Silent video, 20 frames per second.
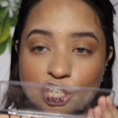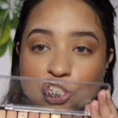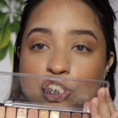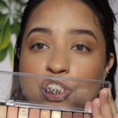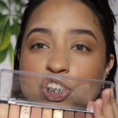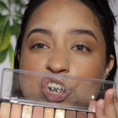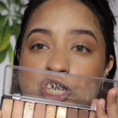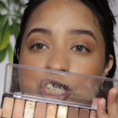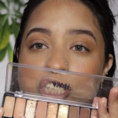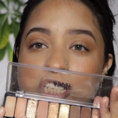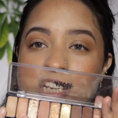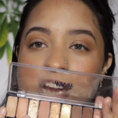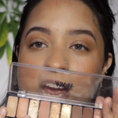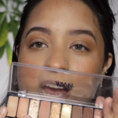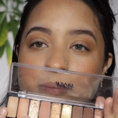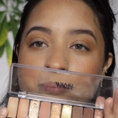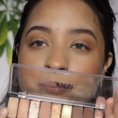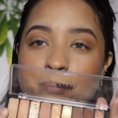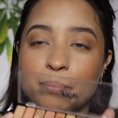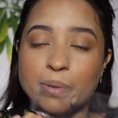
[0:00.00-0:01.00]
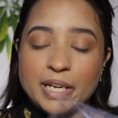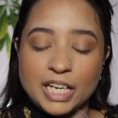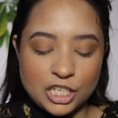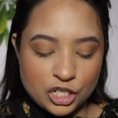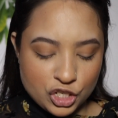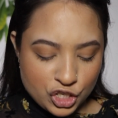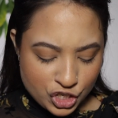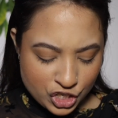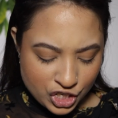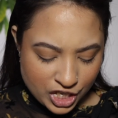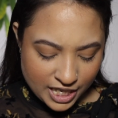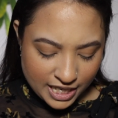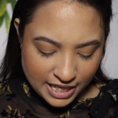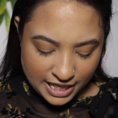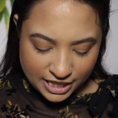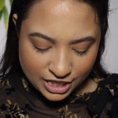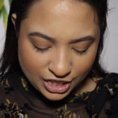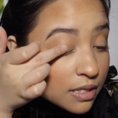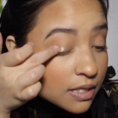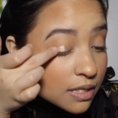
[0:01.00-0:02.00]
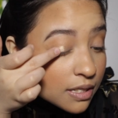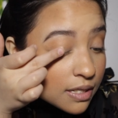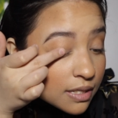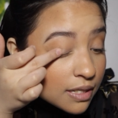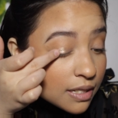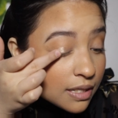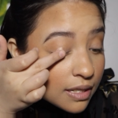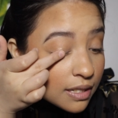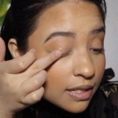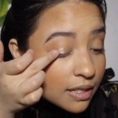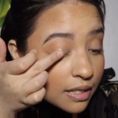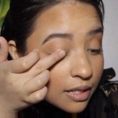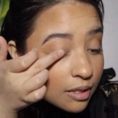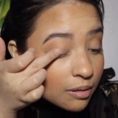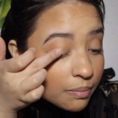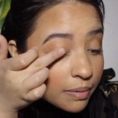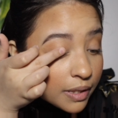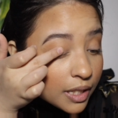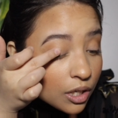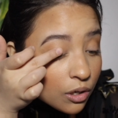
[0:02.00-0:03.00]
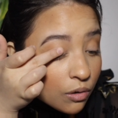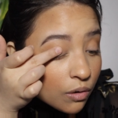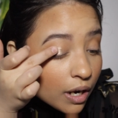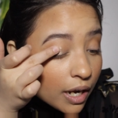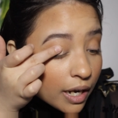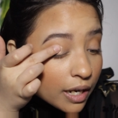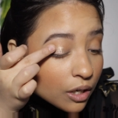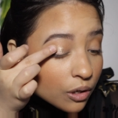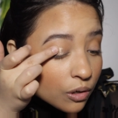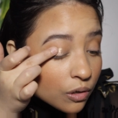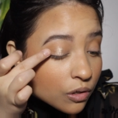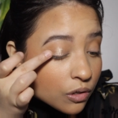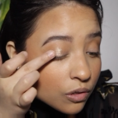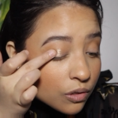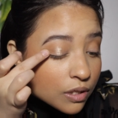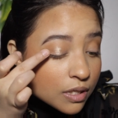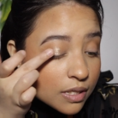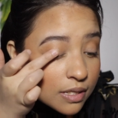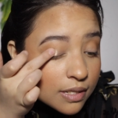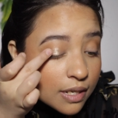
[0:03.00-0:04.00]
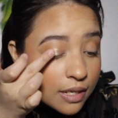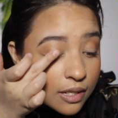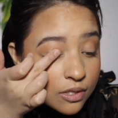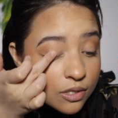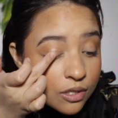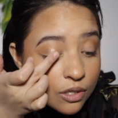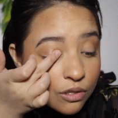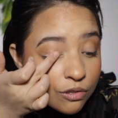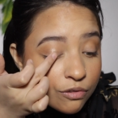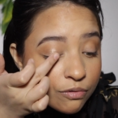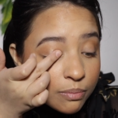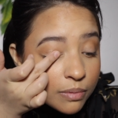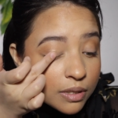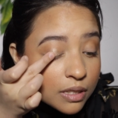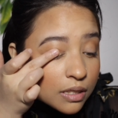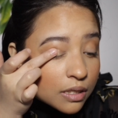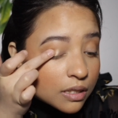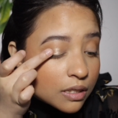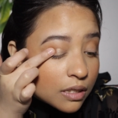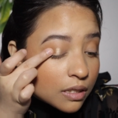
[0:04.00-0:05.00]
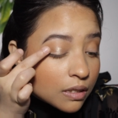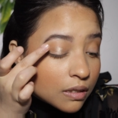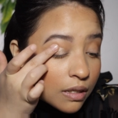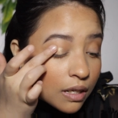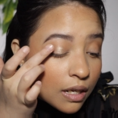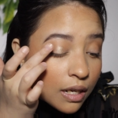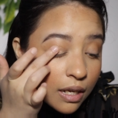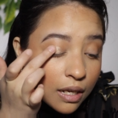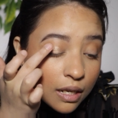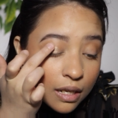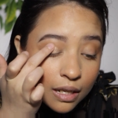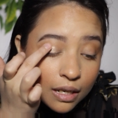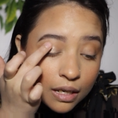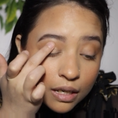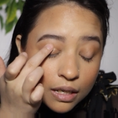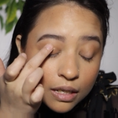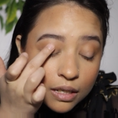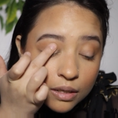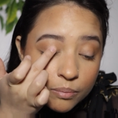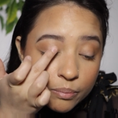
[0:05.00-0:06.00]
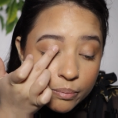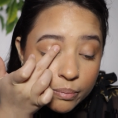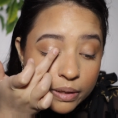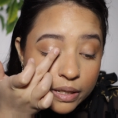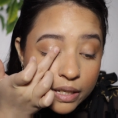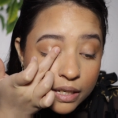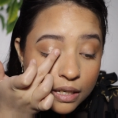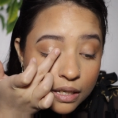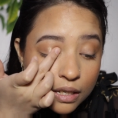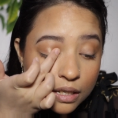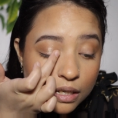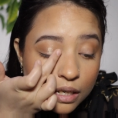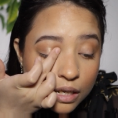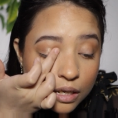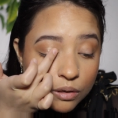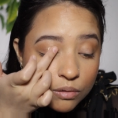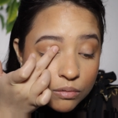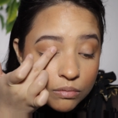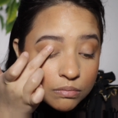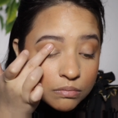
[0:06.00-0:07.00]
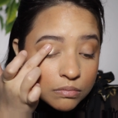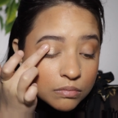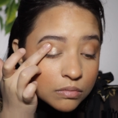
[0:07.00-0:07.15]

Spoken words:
champagne shade just a little bit right onto the center of my lid and blend it out.